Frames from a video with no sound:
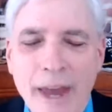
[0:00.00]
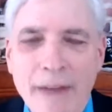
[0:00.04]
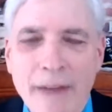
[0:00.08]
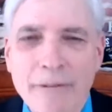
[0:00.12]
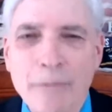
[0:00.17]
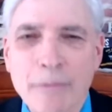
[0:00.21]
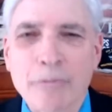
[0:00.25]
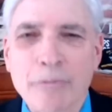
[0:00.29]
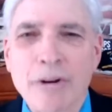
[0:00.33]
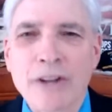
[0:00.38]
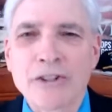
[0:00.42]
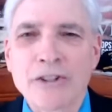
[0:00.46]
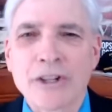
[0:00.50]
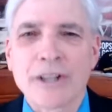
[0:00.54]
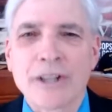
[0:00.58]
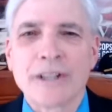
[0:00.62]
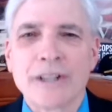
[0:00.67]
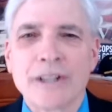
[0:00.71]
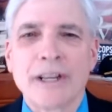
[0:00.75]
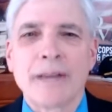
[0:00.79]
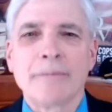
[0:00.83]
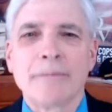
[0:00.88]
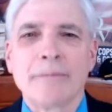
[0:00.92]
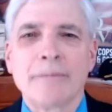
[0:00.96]
a president
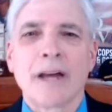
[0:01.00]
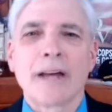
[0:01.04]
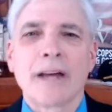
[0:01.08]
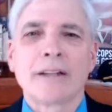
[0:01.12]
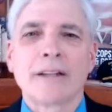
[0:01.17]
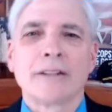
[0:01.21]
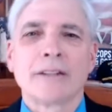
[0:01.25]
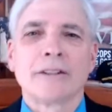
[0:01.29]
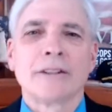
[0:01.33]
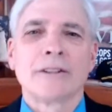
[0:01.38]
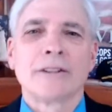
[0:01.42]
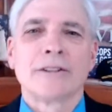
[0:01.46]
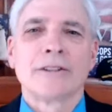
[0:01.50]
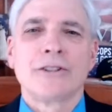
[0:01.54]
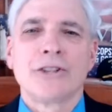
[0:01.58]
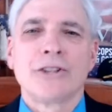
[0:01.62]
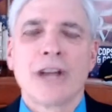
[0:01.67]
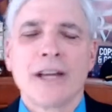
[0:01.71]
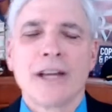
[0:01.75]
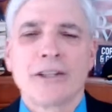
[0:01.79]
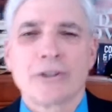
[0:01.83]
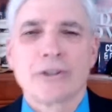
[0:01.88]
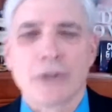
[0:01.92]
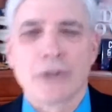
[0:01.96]
named Donald
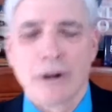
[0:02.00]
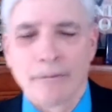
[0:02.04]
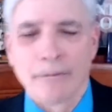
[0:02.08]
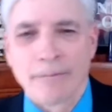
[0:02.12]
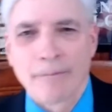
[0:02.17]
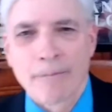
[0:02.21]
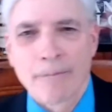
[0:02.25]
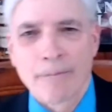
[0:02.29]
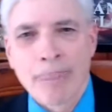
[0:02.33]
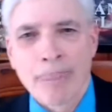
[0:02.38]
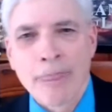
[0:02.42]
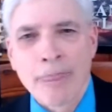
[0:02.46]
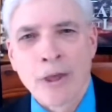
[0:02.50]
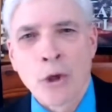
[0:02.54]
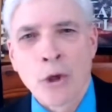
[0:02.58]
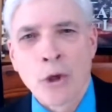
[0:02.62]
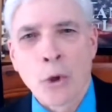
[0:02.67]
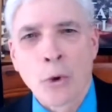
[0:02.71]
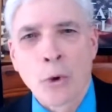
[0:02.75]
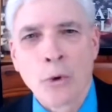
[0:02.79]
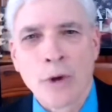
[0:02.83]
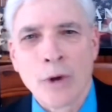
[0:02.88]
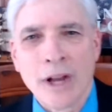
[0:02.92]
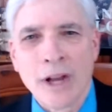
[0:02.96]
J. Trump,
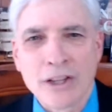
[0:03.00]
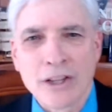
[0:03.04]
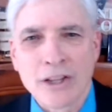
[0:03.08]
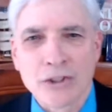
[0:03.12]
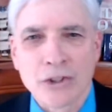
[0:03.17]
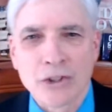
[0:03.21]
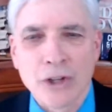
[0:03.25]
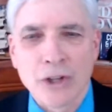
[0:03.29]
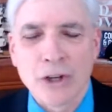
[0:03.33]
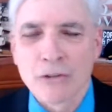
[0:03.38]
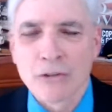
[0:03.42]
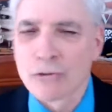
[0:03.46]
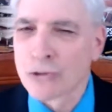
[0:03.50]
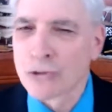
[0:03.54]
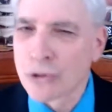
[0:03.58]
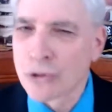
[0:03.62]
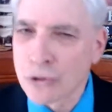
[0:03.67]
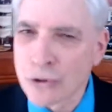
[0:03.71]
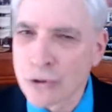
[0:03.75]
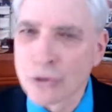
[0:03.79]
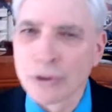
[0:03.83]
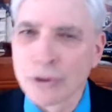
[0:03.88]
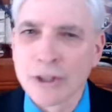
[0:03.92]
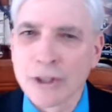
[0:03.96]
who has
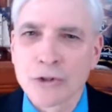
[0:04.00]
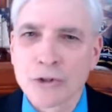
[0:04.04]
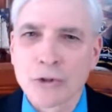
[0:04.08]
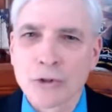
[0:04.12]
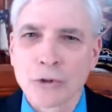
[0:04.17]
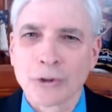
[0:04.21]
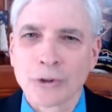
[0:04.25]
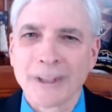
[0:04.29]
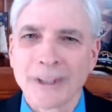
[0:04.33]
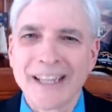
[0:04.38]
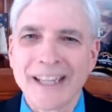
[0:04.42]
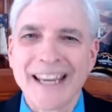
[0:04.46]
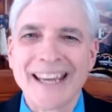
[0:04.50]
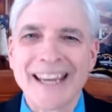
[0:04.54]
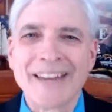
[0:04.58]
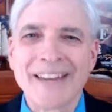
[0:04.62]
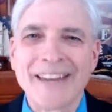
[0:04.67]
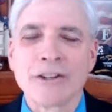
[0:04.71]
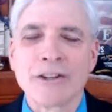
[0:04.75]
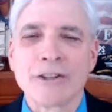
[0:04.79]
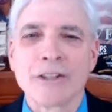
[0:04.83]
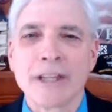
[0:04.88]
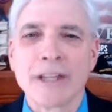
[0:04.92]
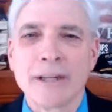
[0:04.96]
truly
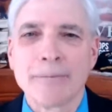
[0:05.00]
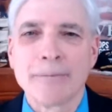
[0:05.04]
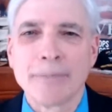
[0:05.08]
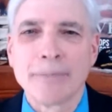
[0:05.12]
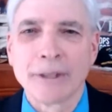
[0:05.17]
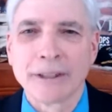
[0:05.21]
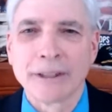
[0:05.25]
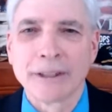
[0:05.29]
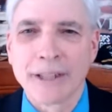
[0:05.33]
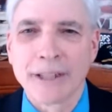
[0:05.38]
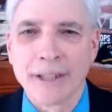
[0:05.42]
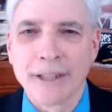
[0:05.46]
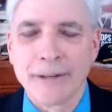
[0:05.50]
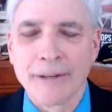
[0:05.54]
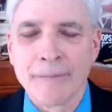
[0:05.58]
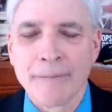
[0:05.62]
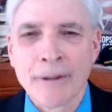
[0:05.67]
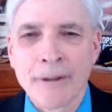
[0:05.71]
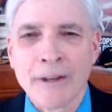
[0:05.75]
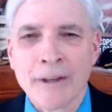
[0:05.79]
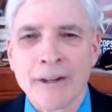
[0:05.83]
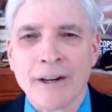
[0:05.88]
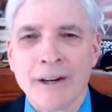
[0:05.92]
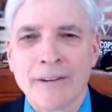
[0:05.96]
hindered the ability
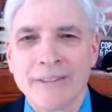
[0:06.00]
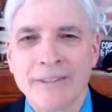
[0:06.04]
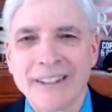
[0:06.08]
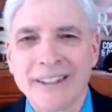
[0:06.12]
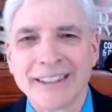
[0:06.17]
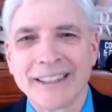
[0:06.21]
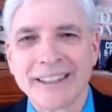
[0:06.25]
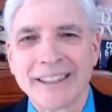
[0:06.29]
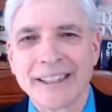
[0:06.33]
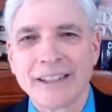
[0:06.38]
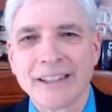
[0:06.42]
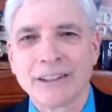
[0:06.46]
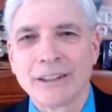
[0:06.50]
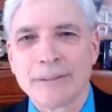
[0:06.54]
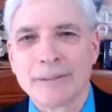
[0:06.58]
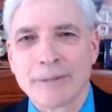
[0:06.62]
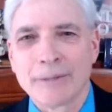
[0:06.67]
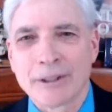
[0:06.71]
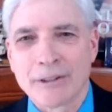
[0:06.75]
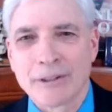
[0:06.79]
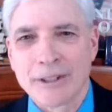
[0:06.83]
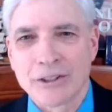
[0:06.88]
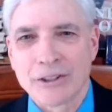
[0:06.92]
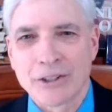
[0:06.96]
of illegal
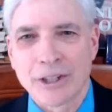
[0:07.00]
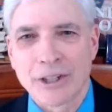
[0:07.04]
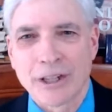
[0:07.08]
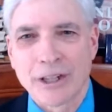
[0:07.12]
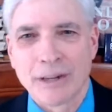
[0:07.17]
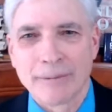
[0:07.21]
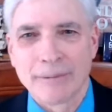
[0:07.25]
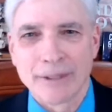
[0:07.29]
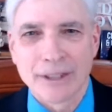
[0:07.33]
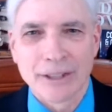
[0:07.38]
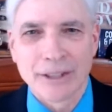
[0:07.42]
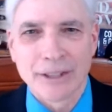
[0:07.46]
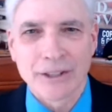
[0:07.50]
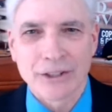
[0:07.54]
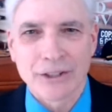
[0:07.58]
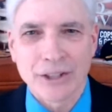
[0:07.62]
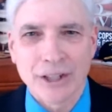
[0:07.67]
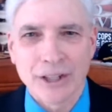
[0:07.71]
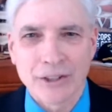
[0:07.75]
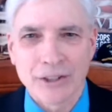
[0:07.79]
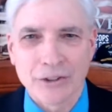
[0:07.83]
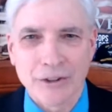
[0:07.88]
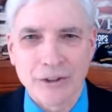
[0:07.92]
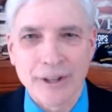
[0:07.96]
immigrants to come into this
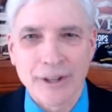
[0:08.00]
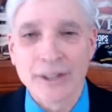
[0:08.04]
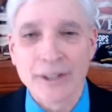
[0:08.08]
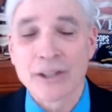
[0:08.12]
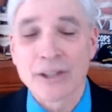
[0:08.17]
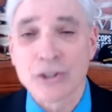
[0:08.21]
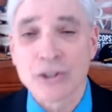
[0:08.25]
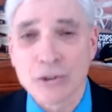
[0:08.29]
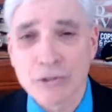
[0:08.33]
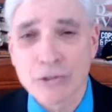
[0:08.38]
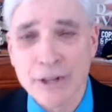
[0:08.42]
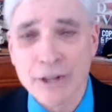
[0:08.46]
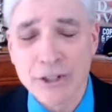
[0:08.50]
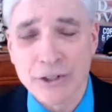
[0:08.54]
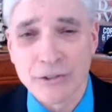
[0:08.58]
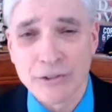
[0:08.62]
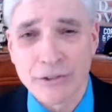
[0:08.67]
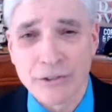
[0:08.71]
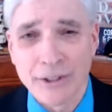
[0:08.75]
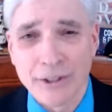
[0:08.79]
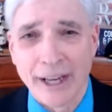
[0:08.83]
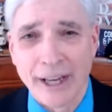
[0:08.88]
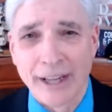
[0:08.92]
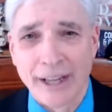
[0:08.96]
country. And there's a reason
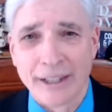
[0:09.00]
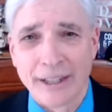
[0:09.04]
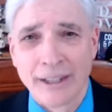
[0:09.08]
for that.